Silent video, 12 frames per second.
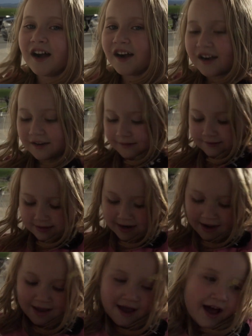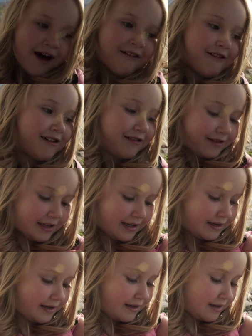Oh. You want to say well, goodbye
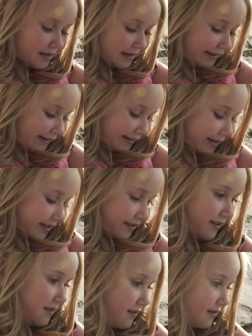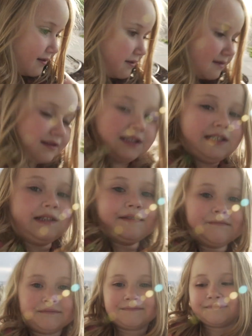to them? Do you want to close the
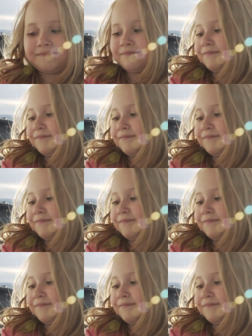vlog for us?